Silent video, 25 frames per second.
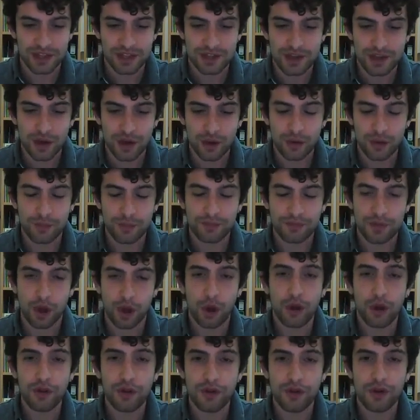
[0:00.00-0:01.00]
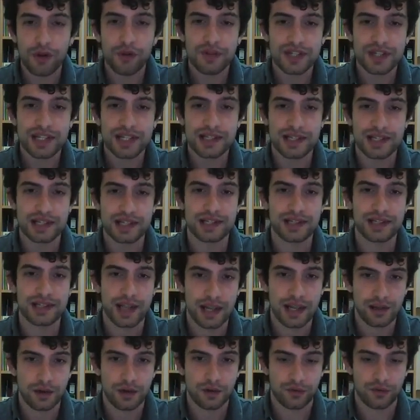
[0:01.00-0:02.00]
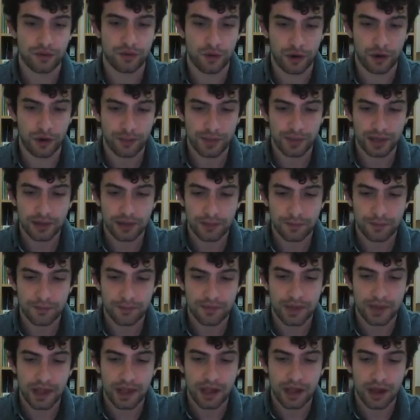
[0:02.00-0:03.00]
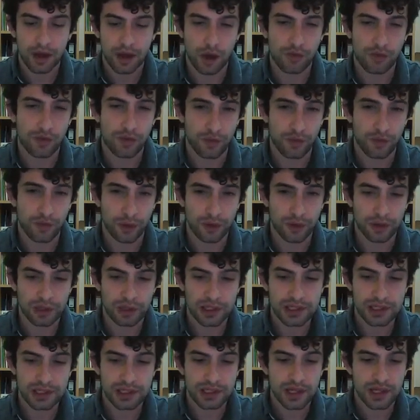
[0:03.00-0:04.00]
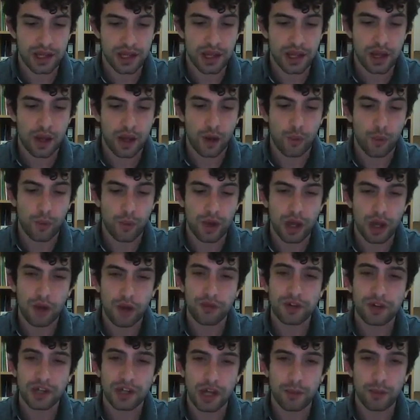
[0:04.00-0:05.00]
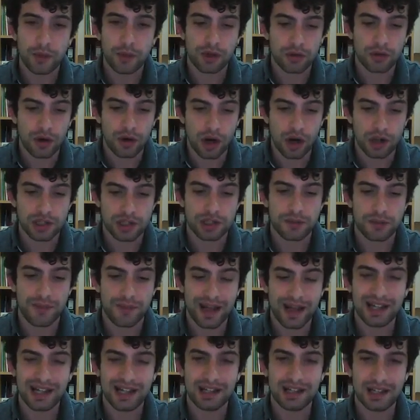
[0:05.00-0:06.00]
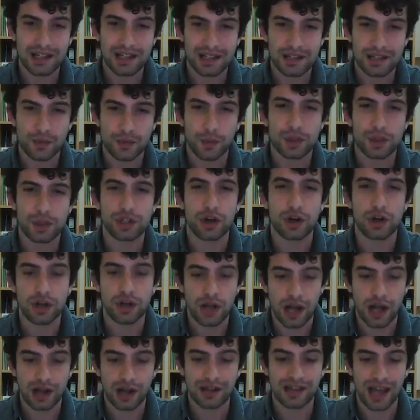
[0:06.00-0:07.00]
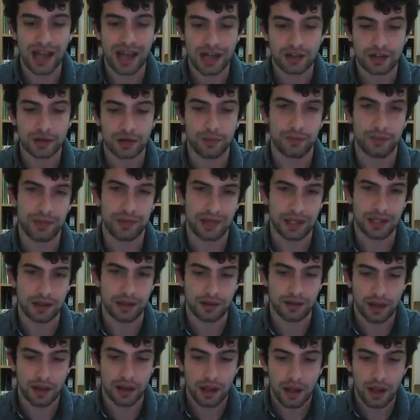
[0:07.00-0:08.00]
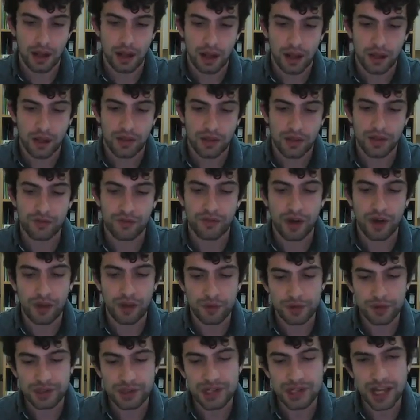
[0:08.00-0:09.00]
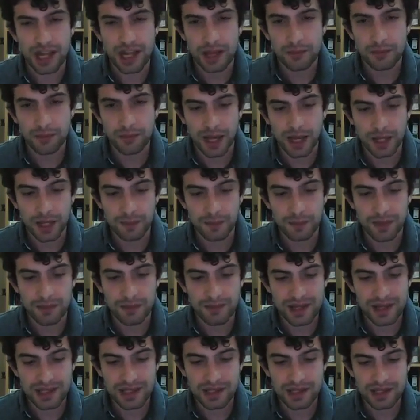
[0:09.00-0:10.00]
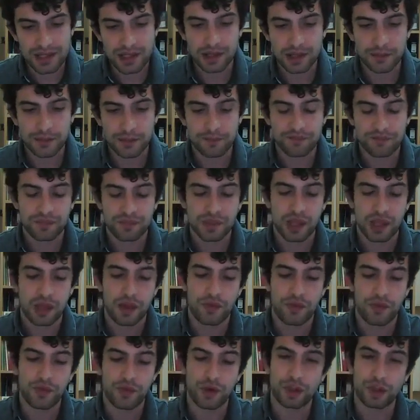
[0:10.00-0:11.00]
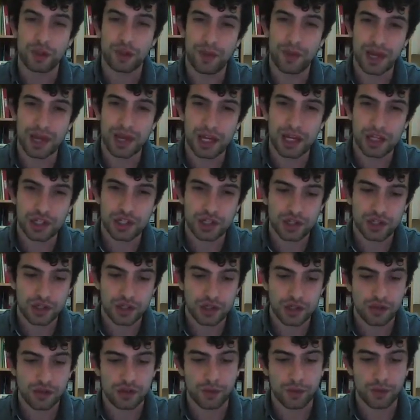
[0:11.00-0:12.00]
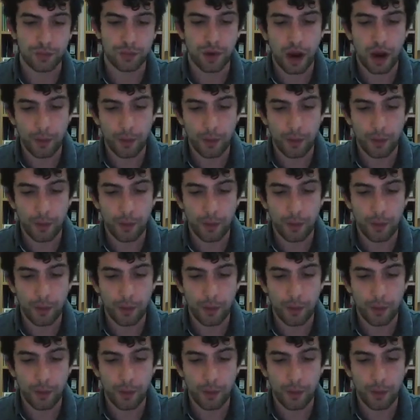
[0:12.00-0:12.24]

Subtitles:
So, although this is the standard format of a voter list, we often come across many lists which are not that complete. The father's name might be missing, the occupation, the